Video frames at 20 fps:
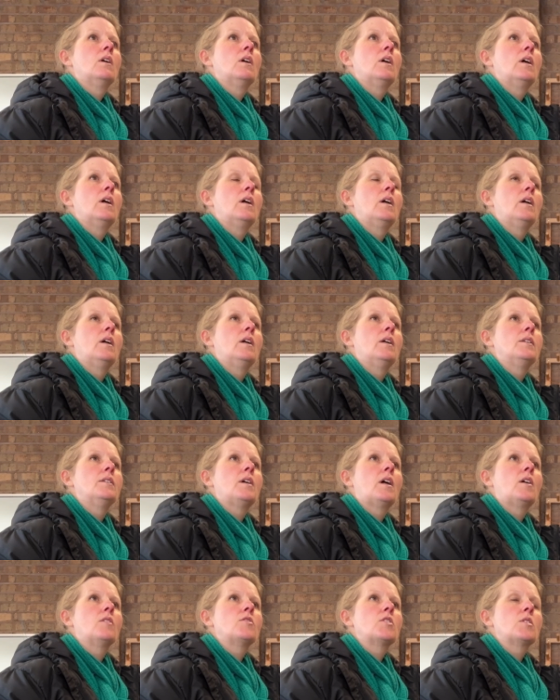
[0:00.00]
and
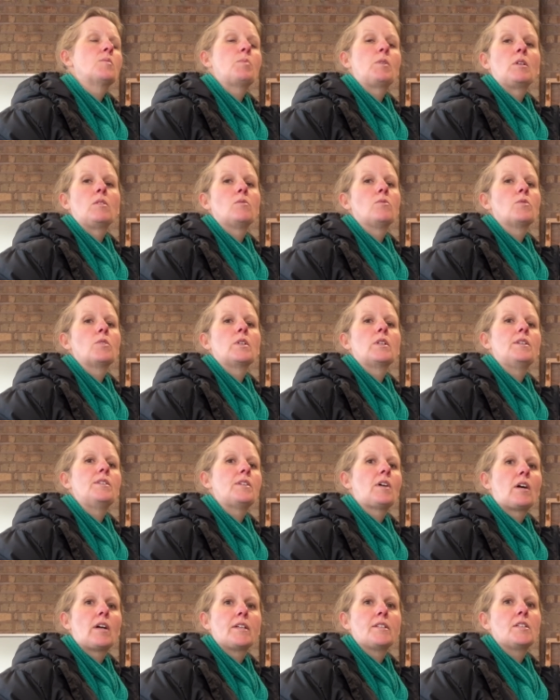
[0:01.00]
I've just been really
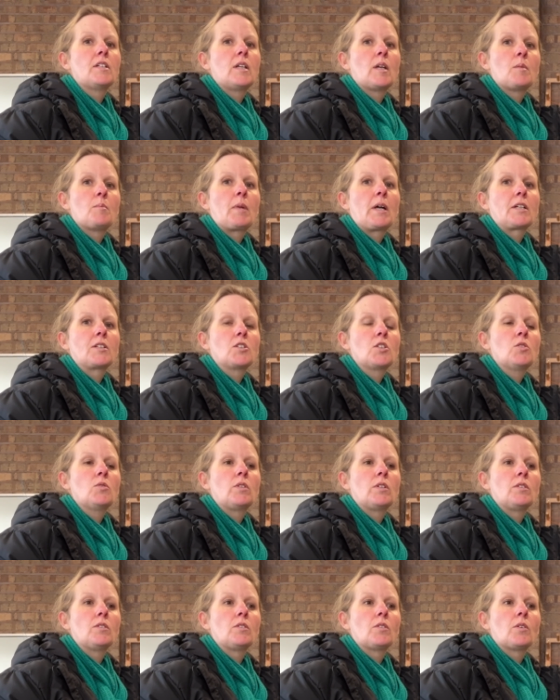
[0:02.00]
dying to get back to
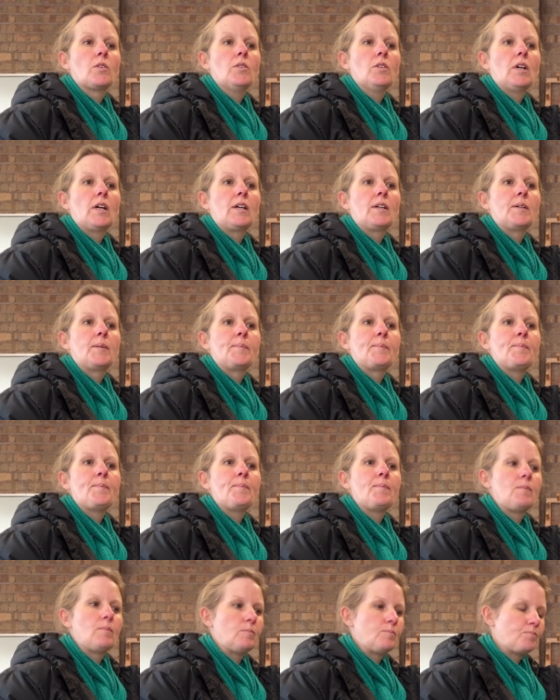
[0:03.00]
it, and
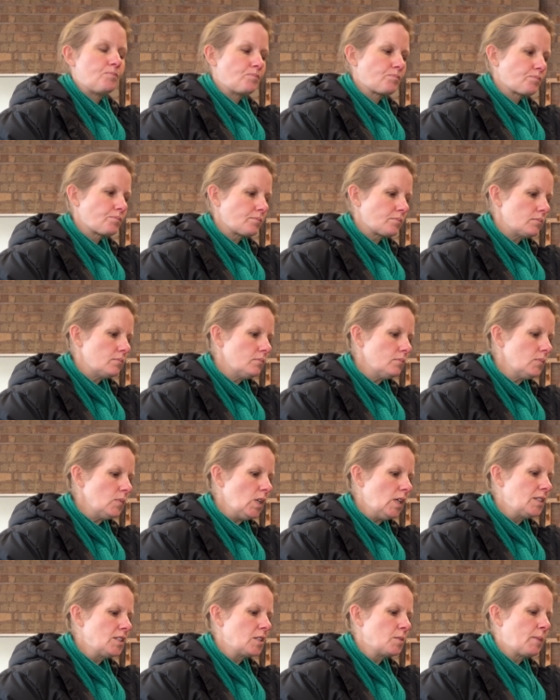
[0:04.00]

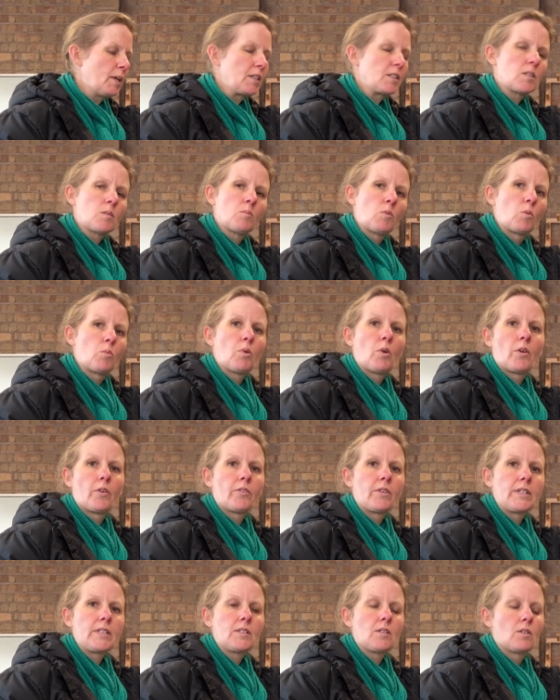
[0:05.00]
to make some more
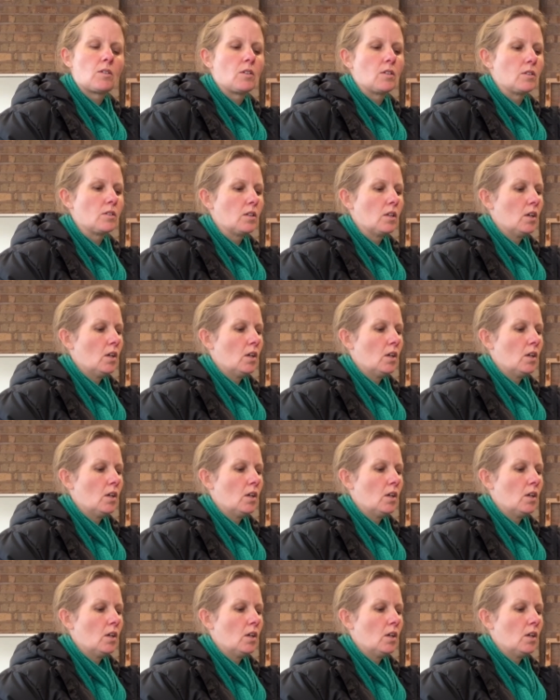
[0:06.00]
progress on it.